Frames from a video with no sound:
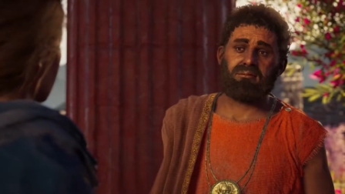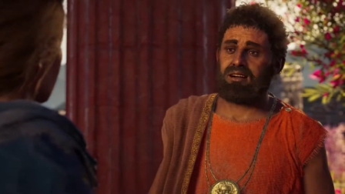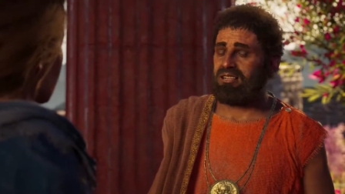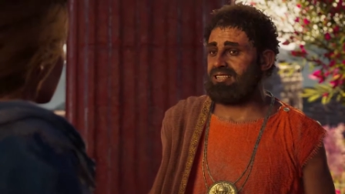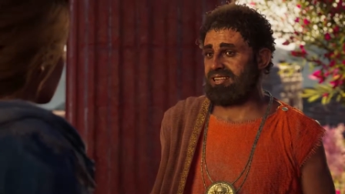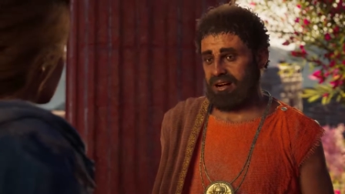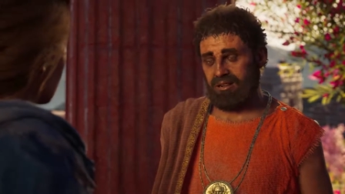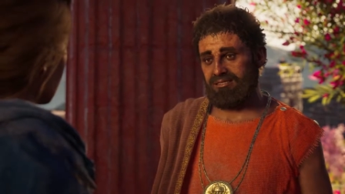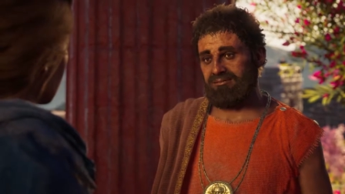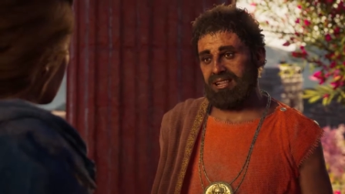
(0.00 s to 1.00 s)
Medea
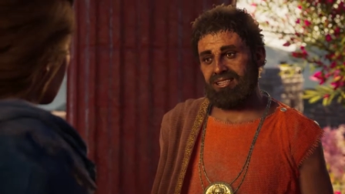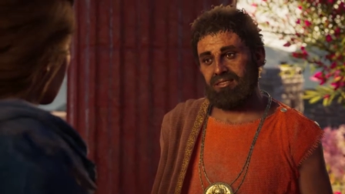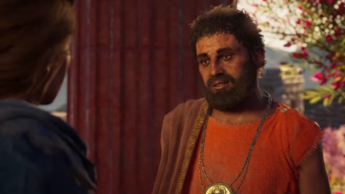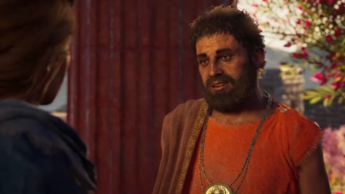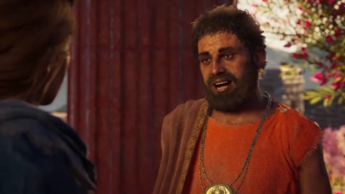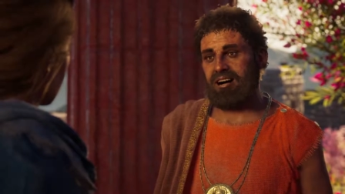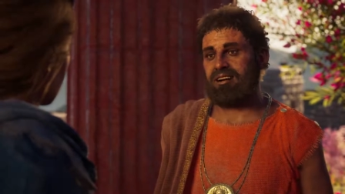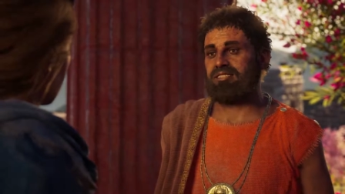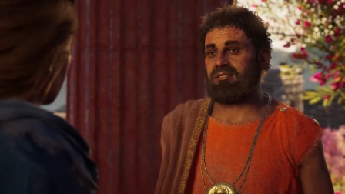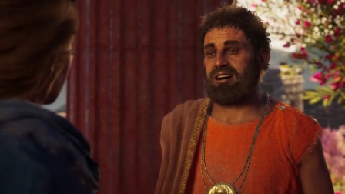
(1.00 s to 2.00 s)
was married to
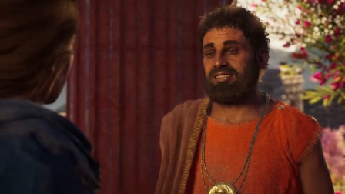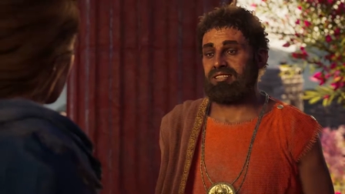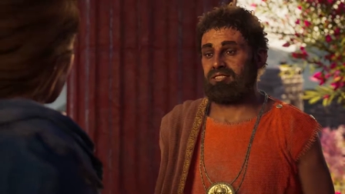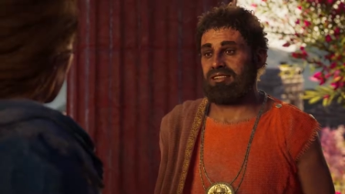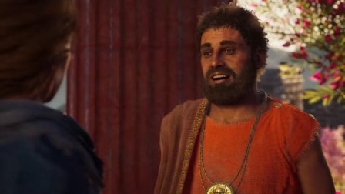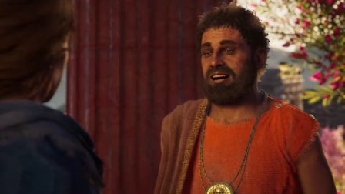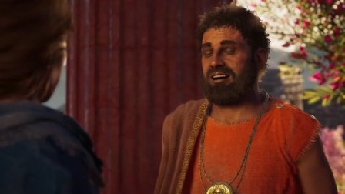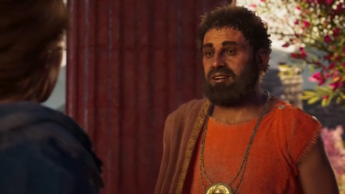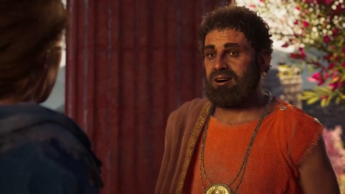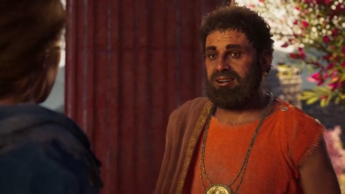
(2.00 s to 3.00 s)
Iasion, but
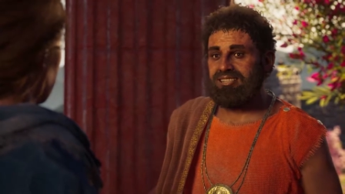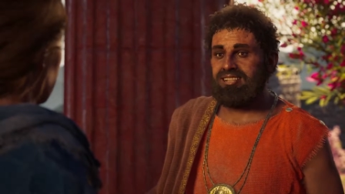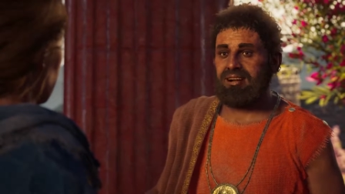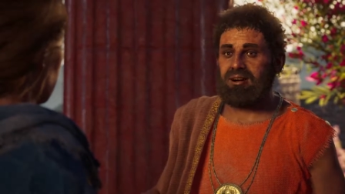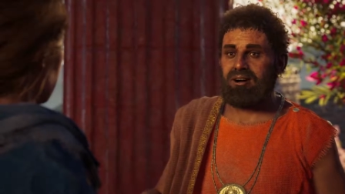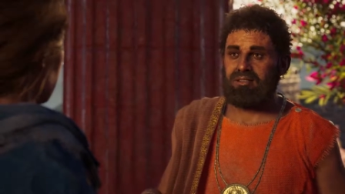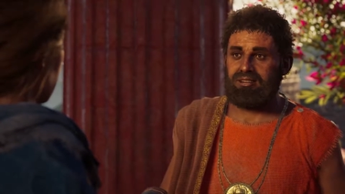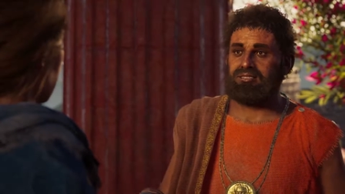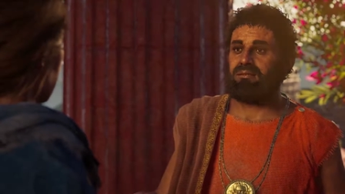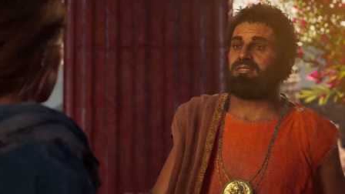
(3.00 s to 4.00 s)
after he left her for
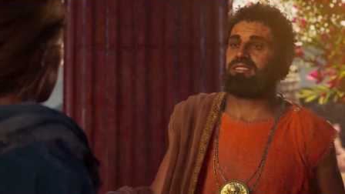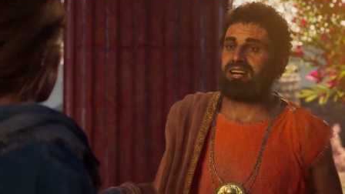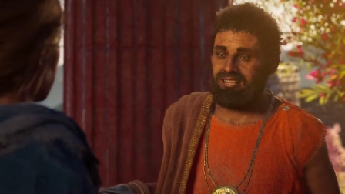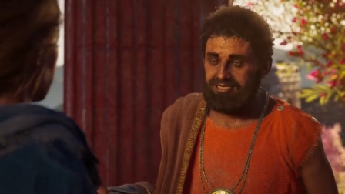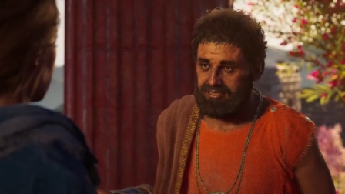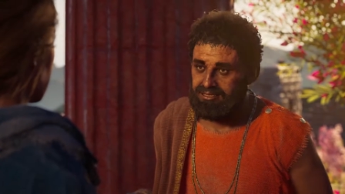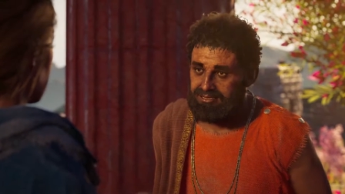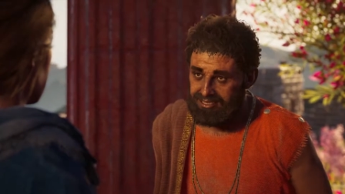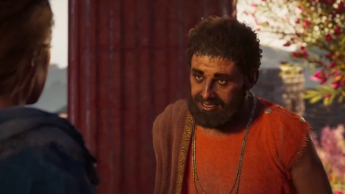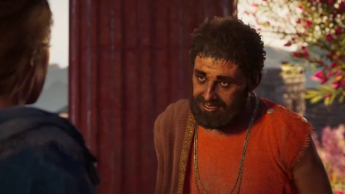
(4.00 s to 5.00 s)
someone else,
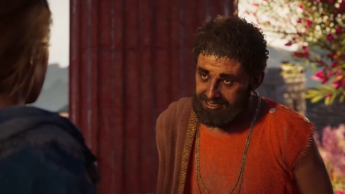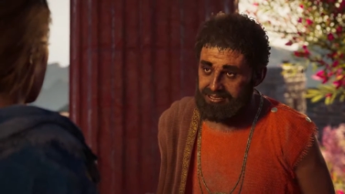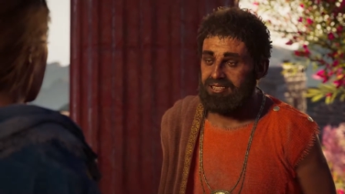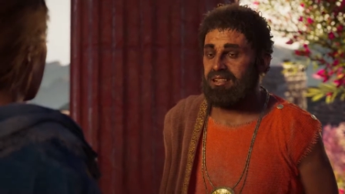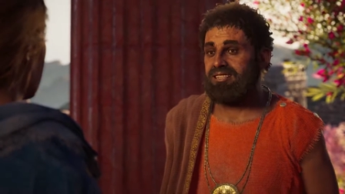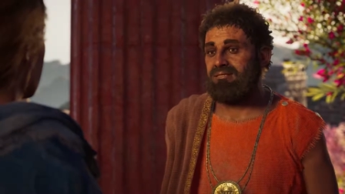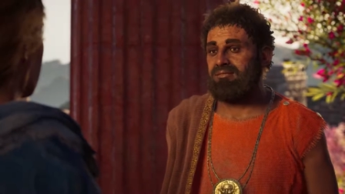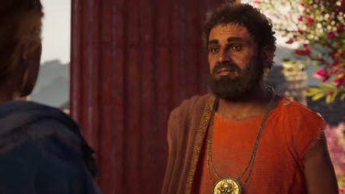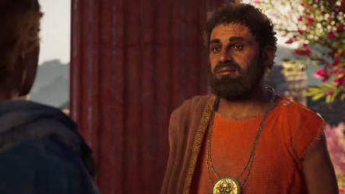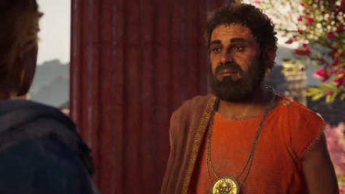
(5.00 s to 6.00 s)
she resented him
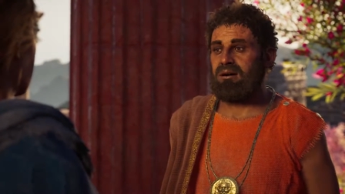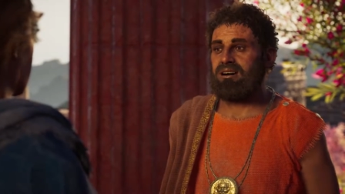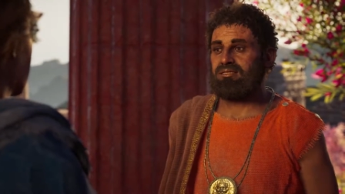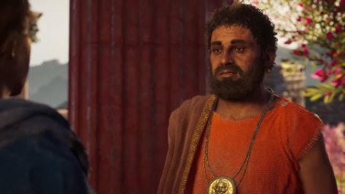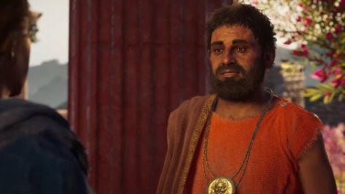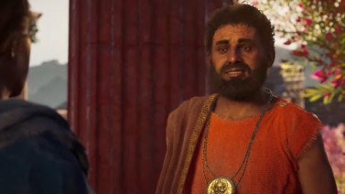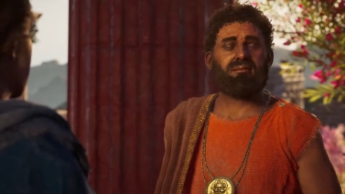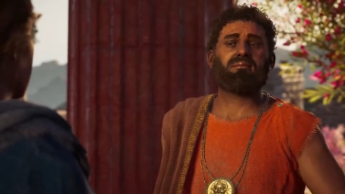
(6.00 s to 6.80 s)
so much she